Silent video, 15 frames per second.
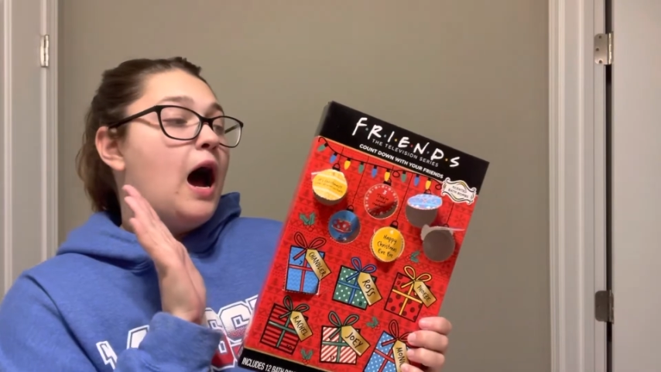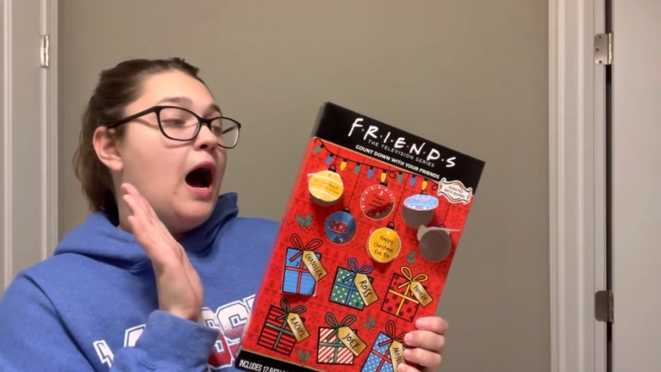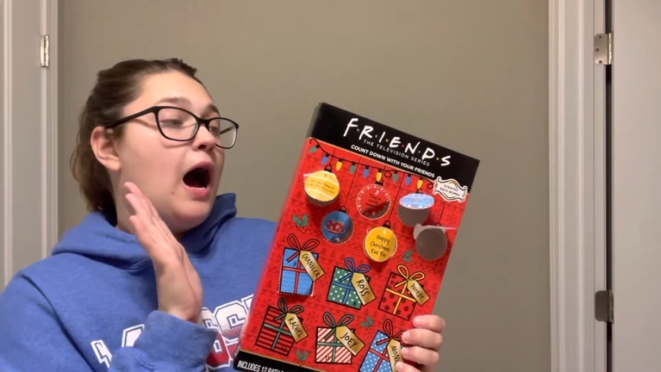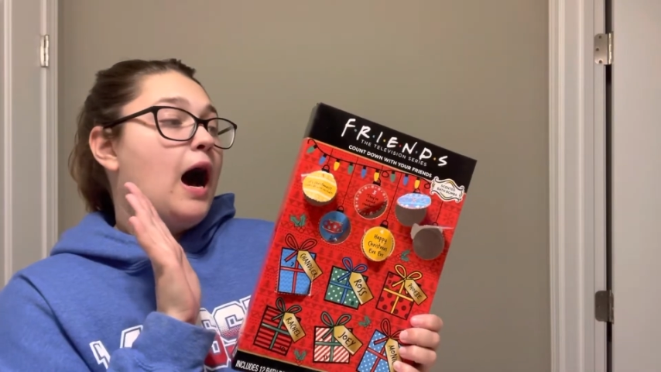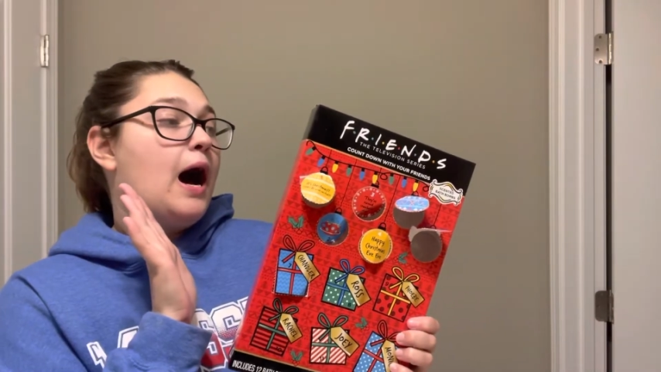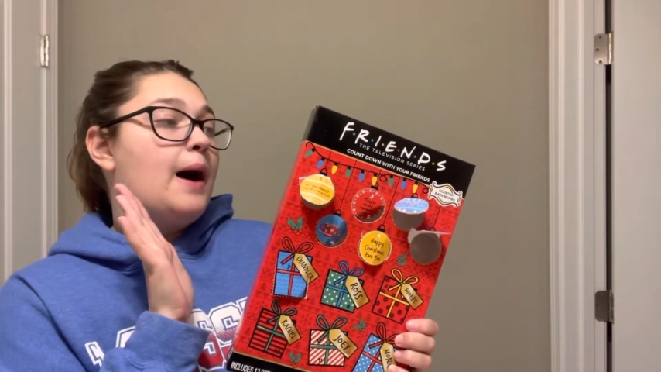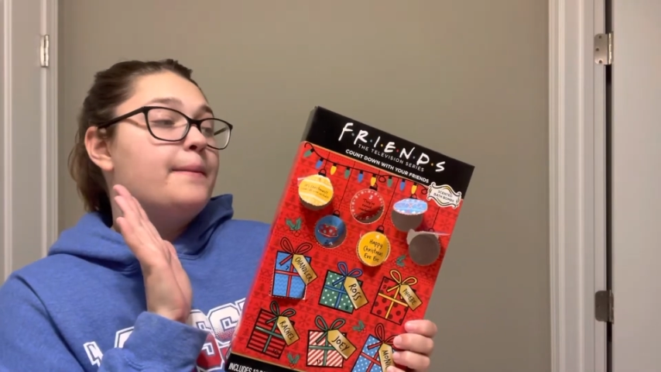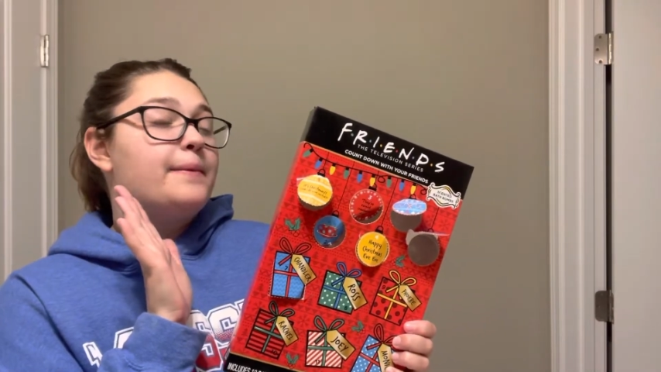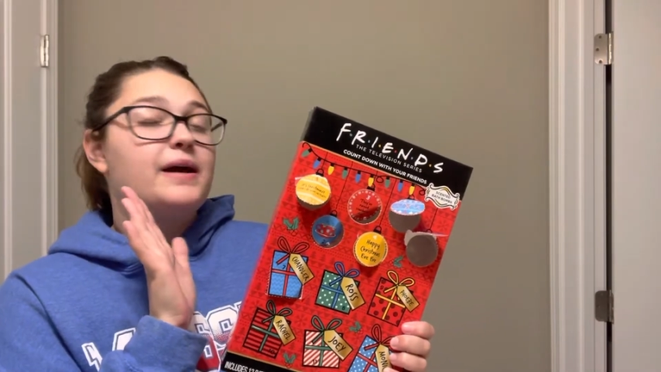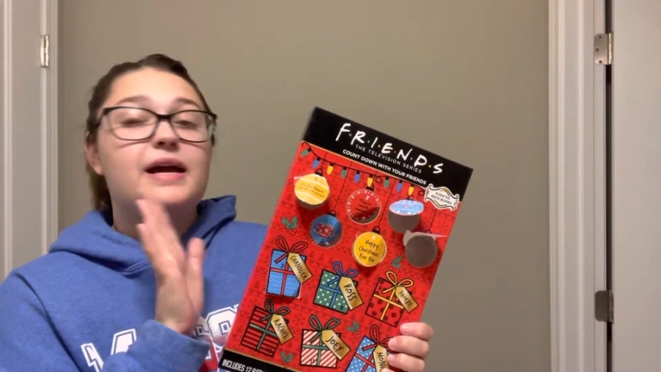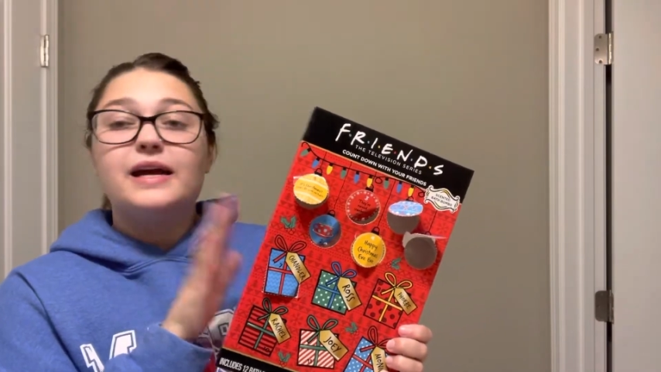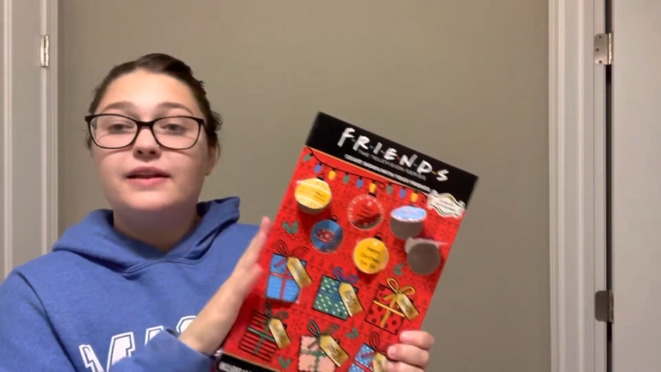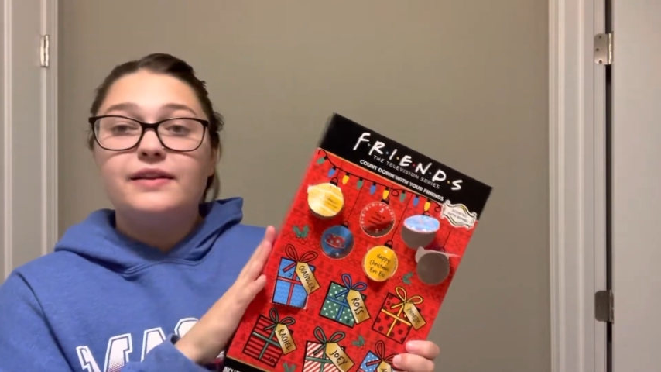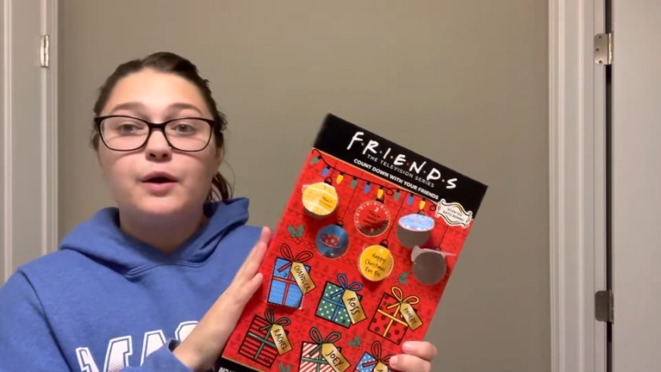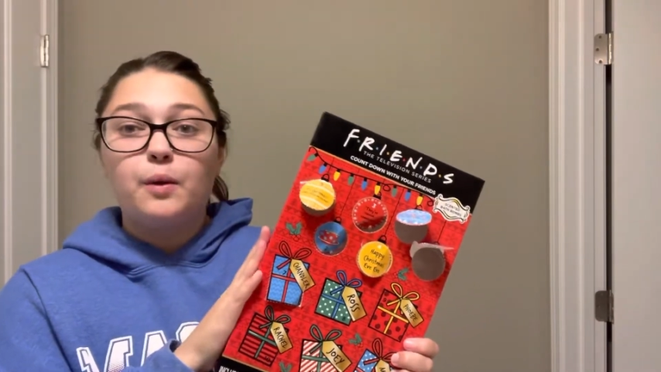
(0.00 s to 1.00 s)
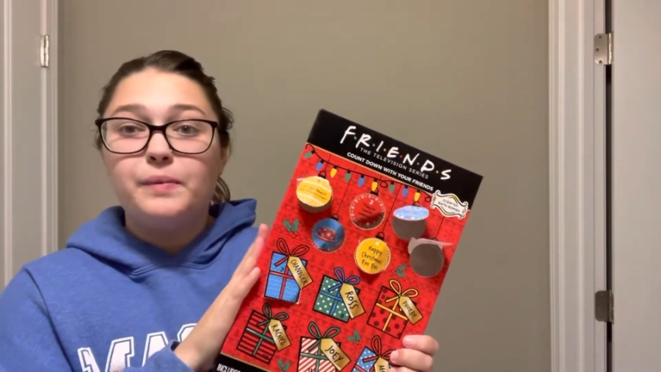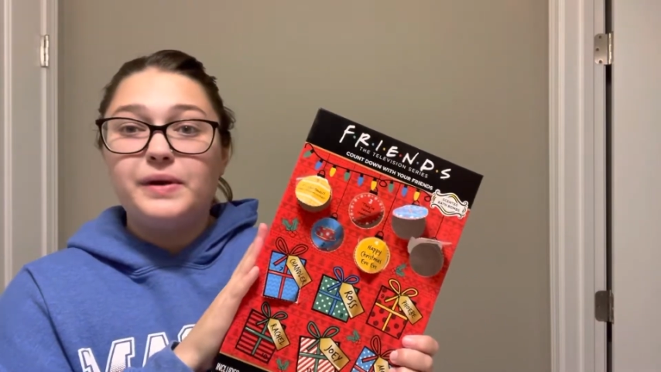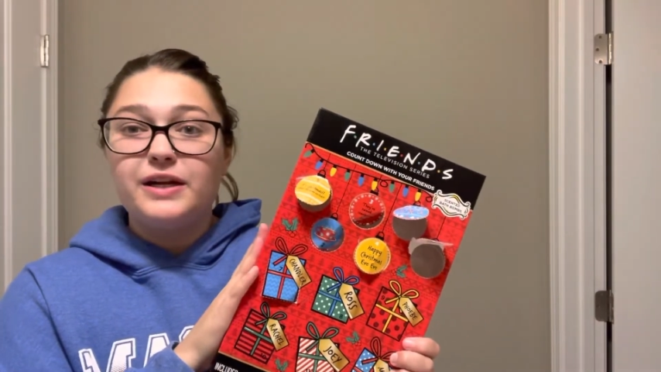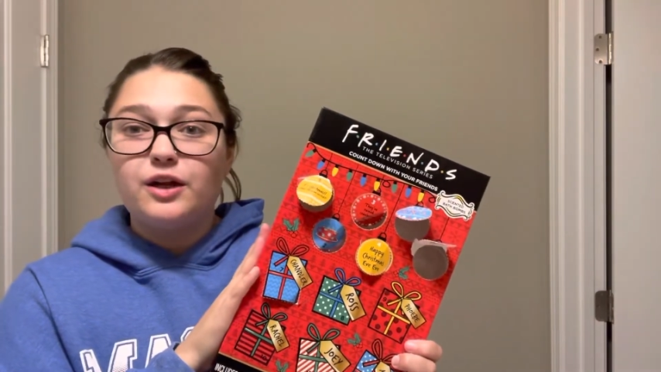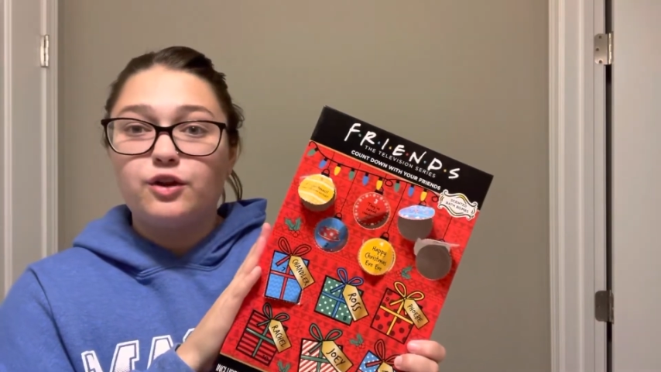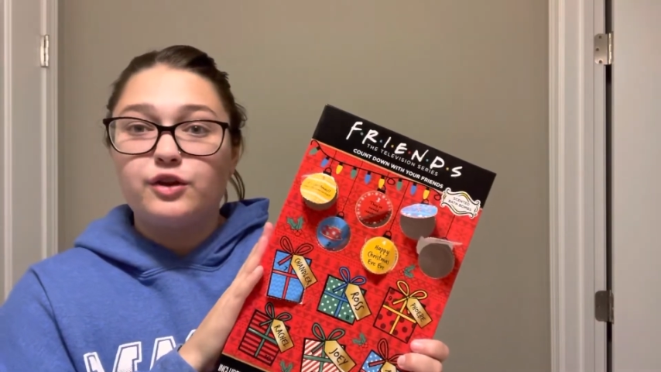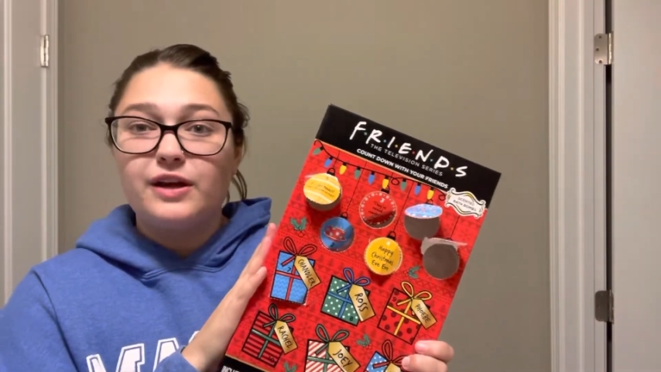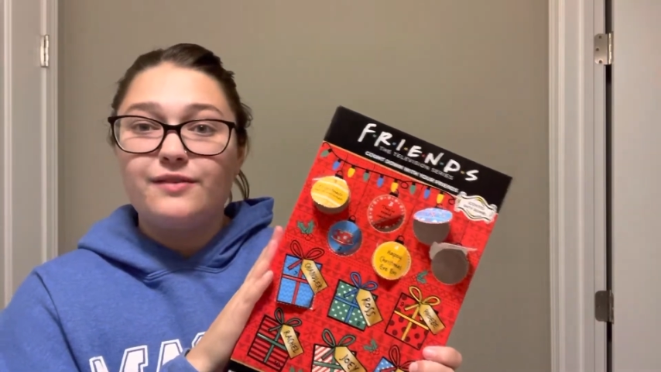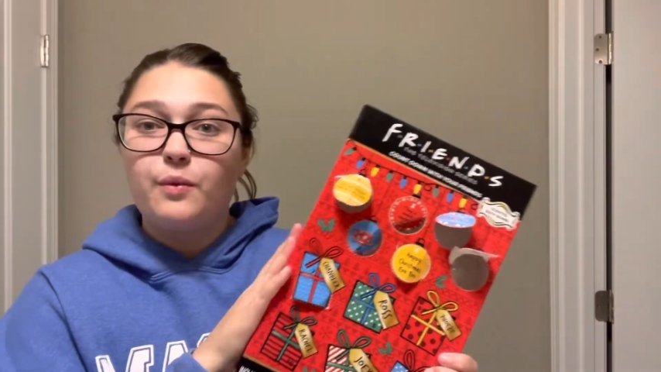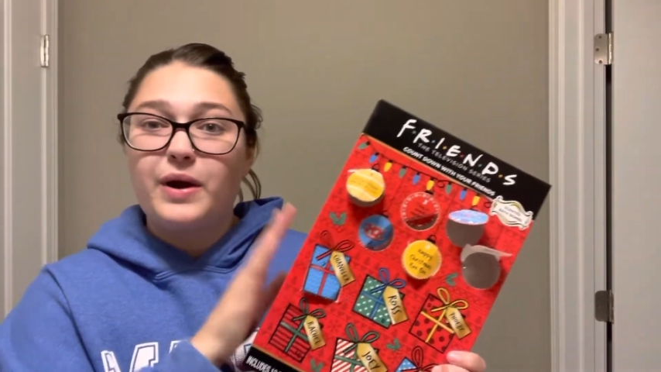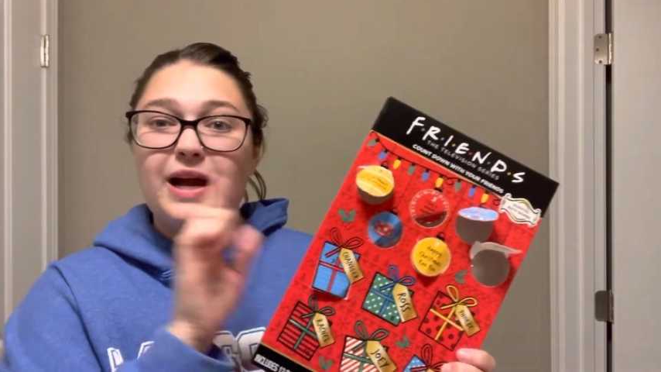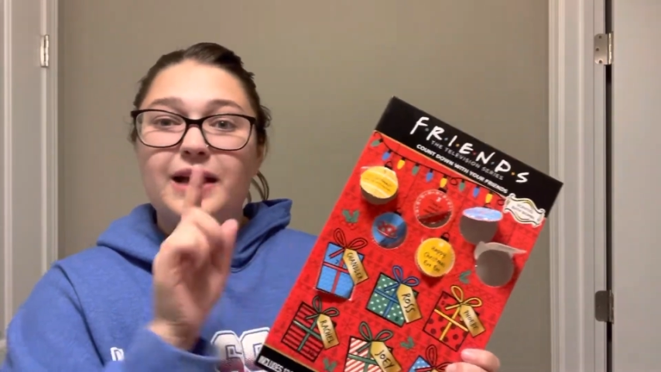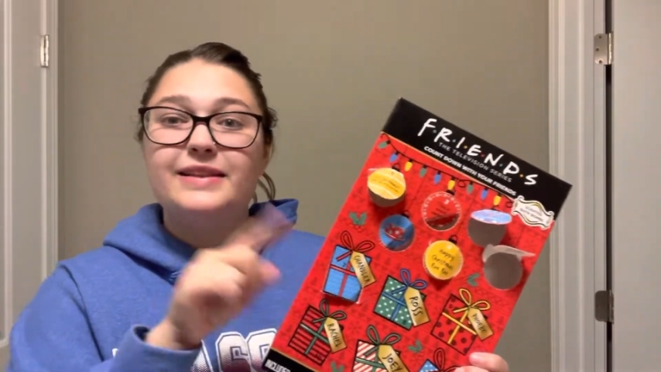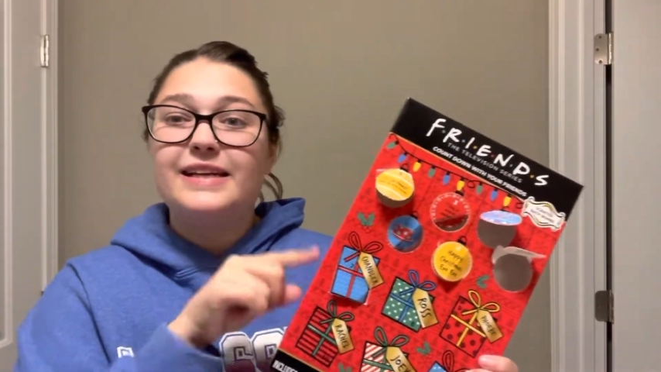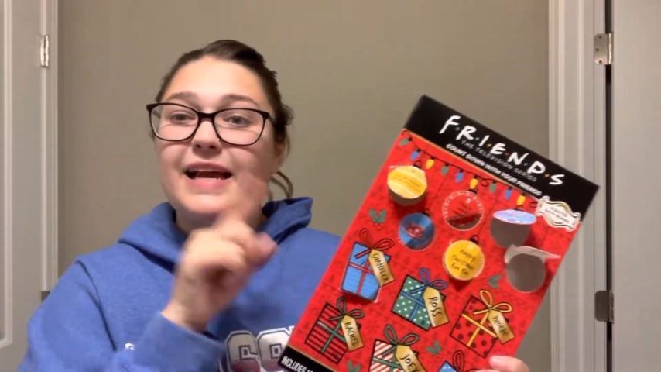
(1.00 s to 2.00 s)
and there will be another giveaway
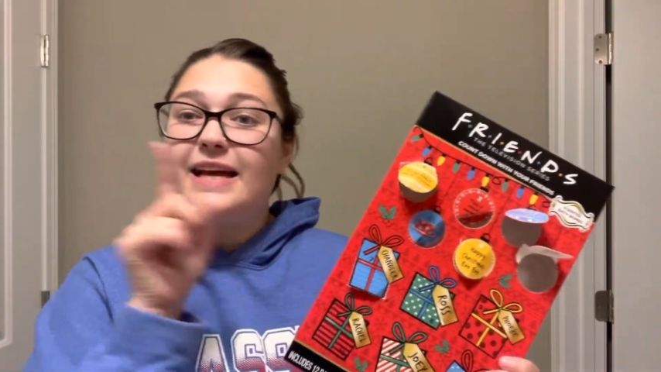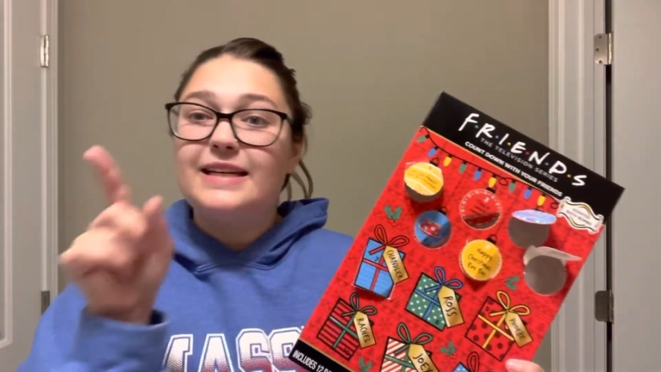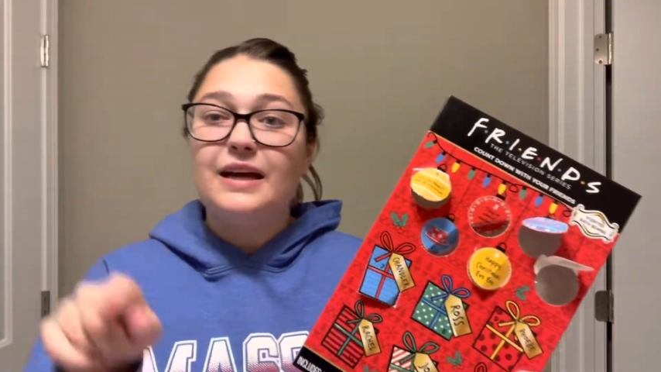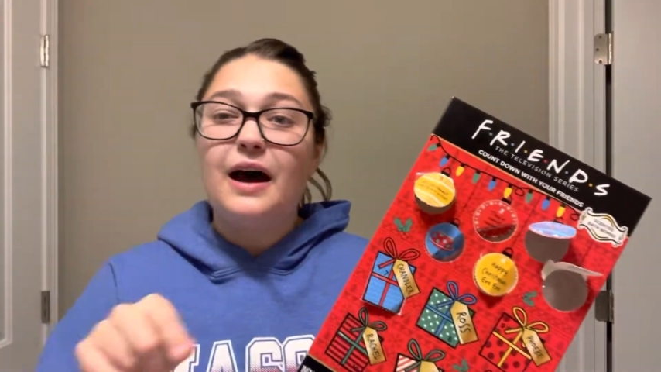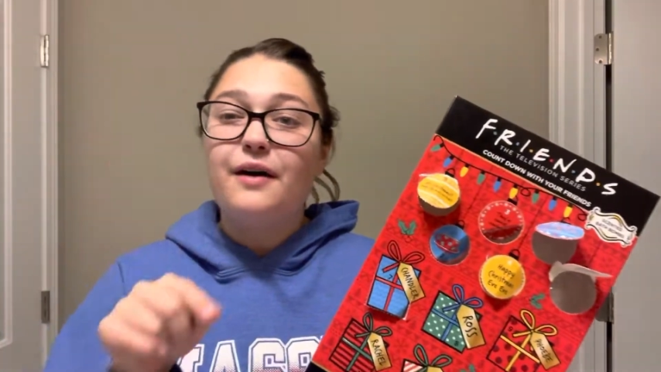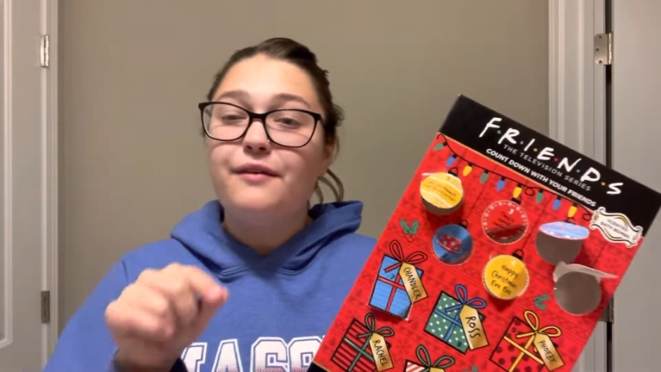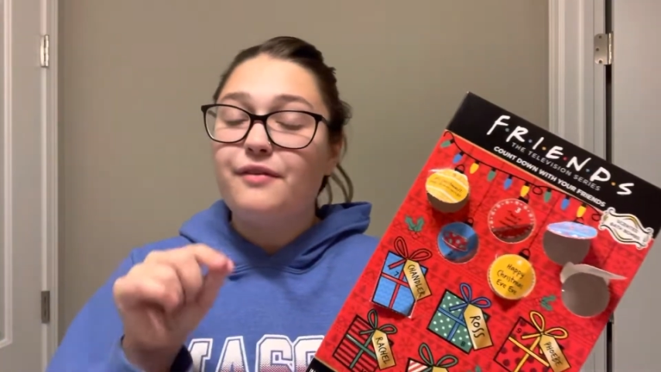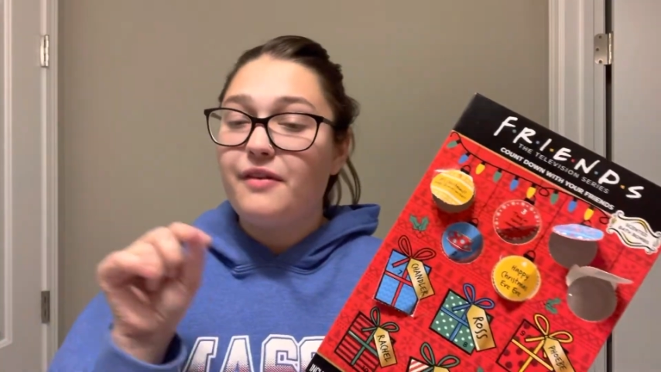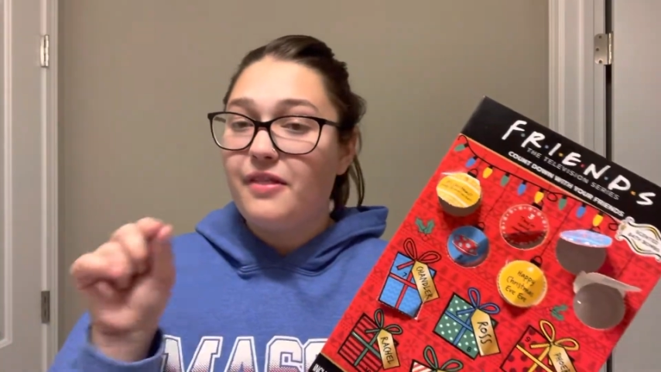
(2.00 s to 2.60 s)
at the end of